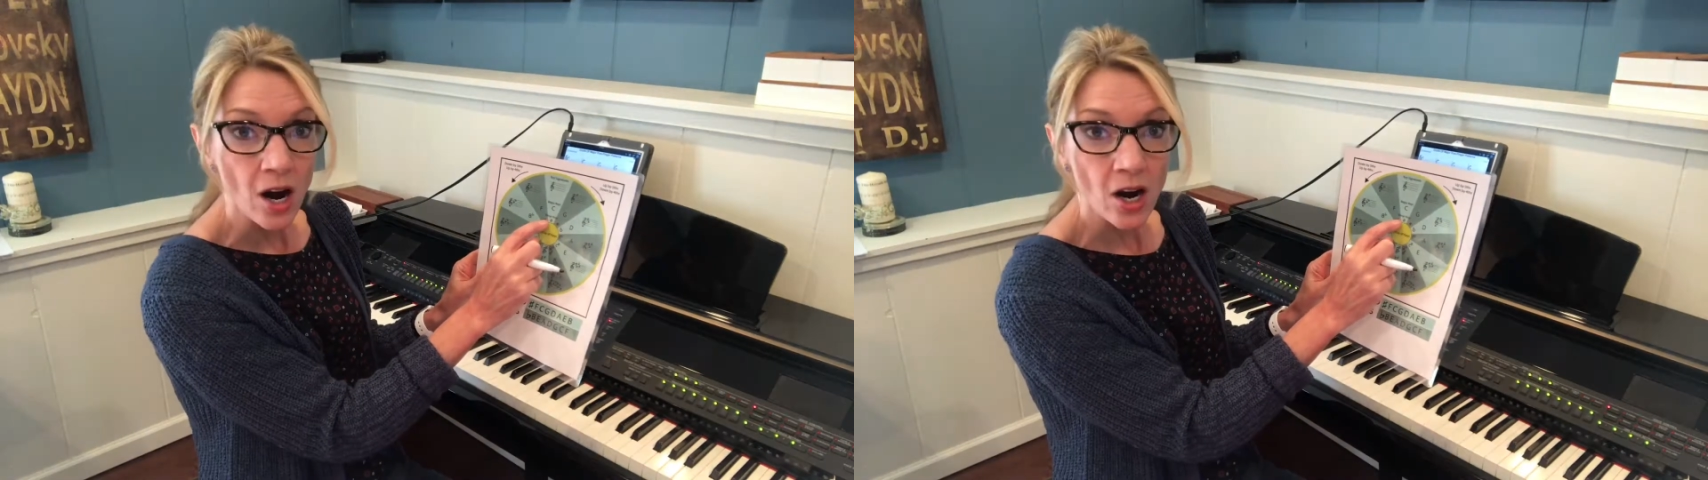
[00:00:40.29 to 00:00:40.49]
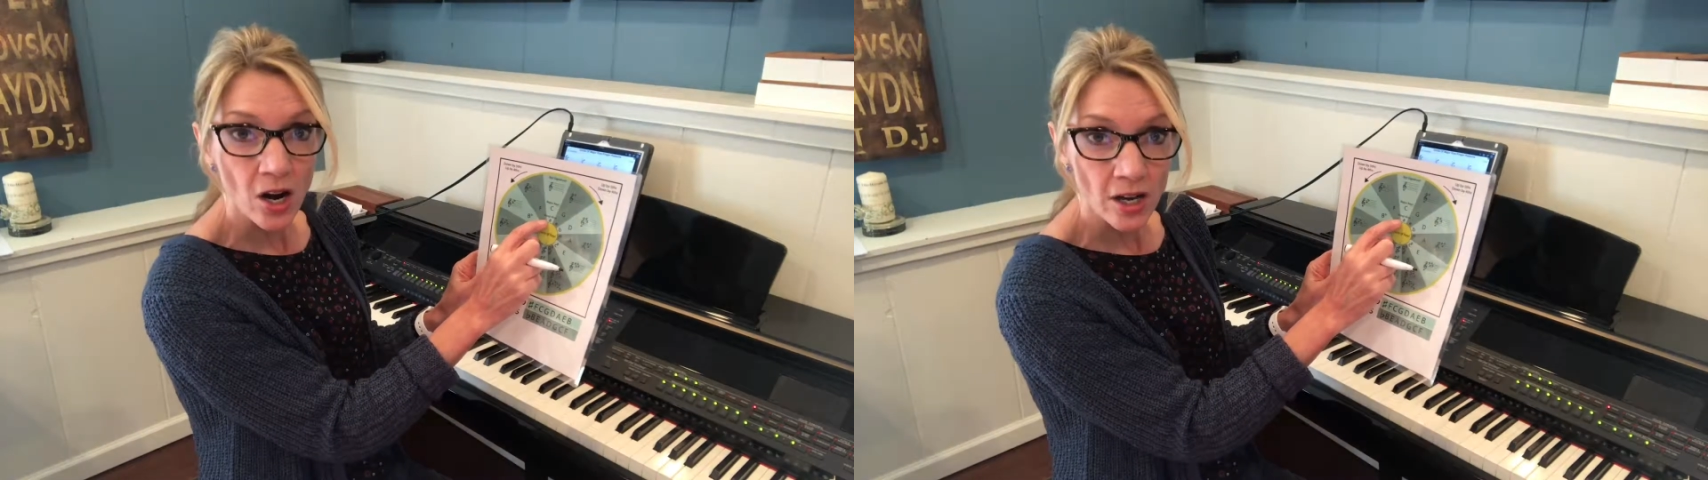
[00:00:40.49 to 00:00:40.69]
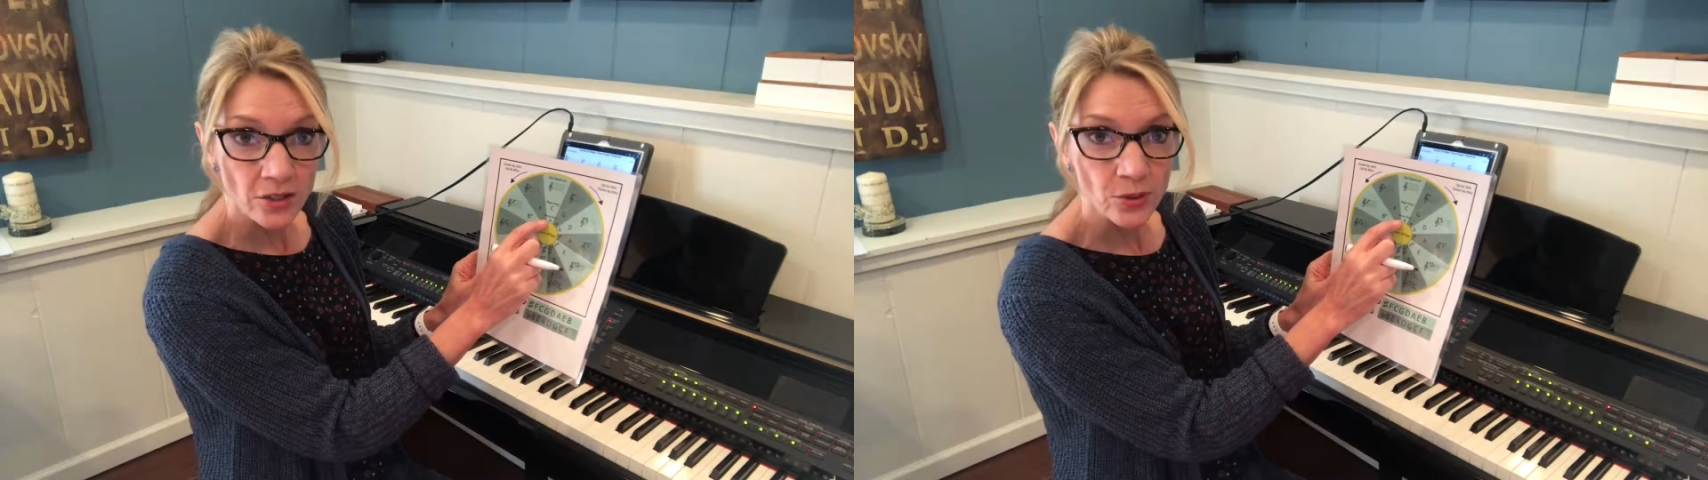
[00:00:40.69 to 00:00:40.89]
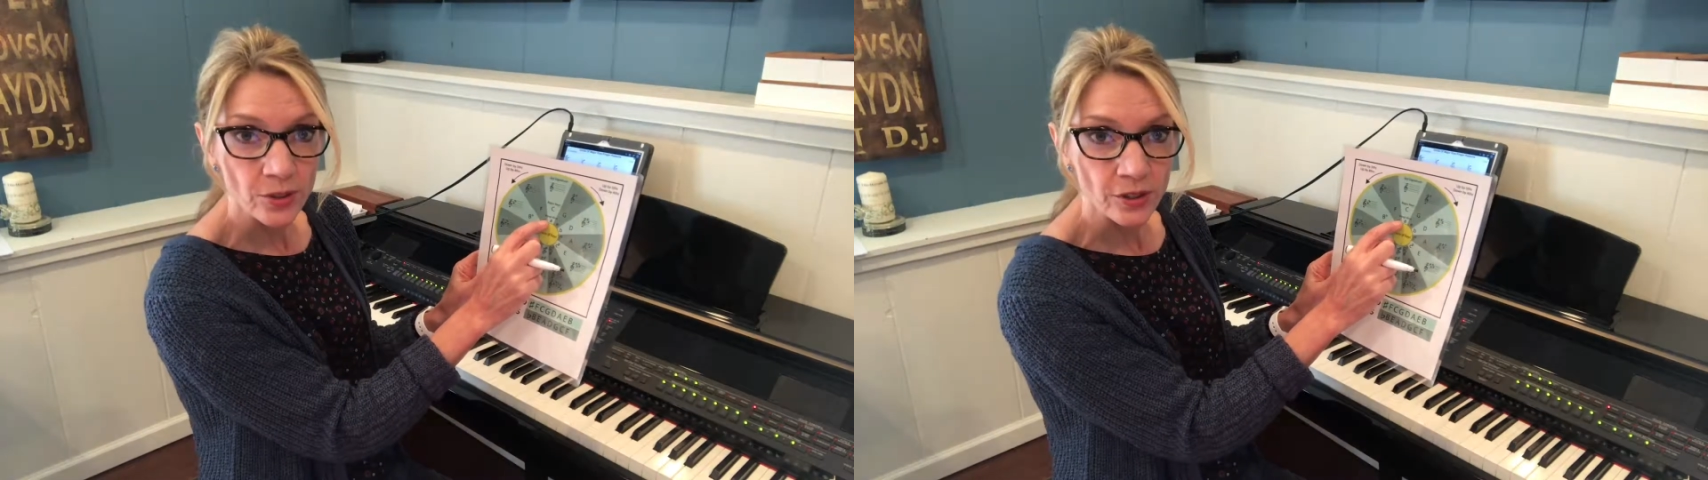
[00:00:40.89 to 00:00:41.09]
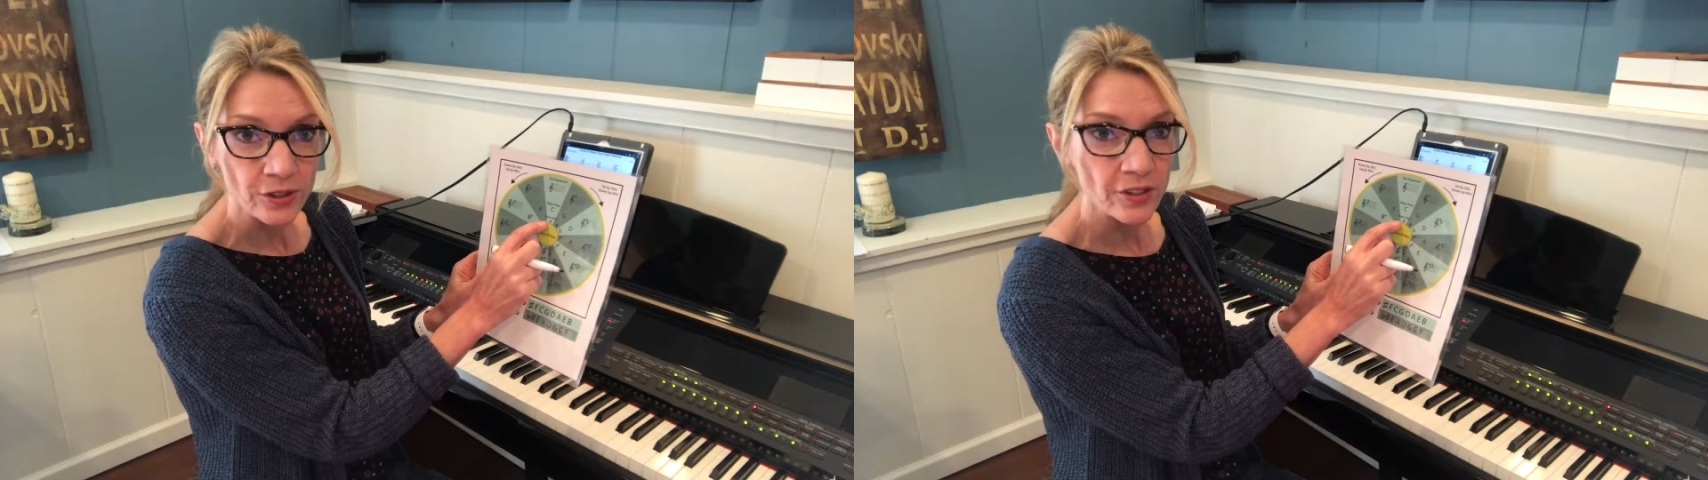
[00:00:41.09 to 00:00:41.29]
are also
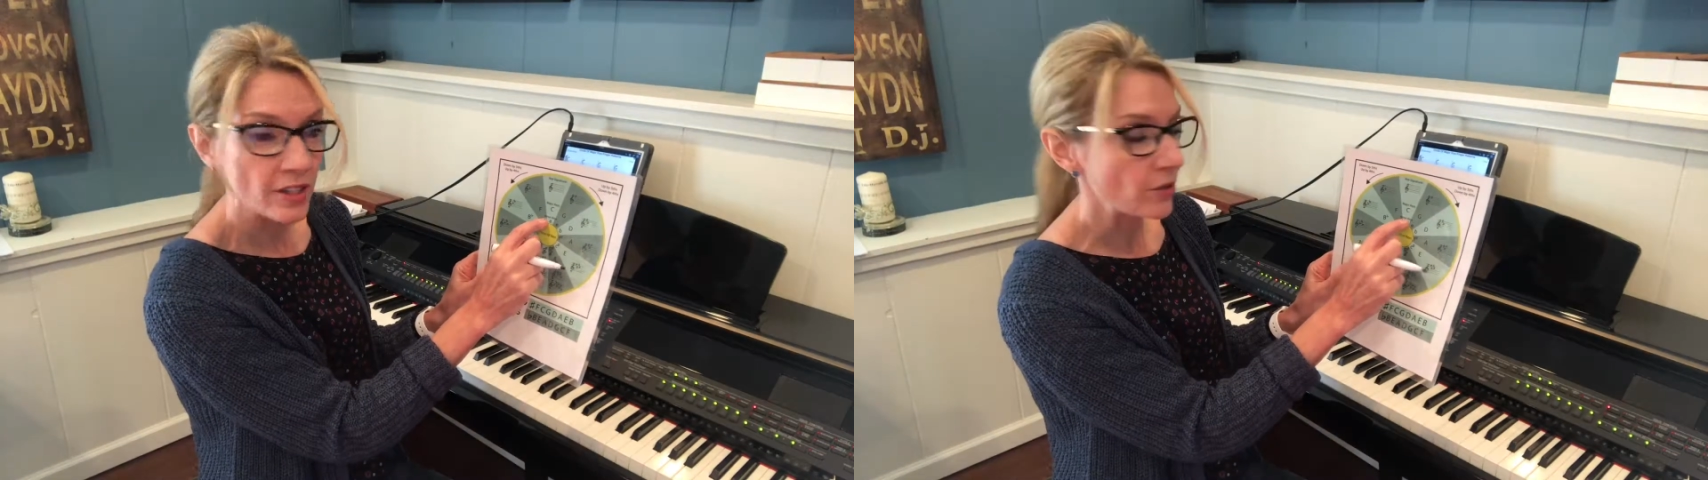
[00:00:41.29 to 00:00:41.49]
included in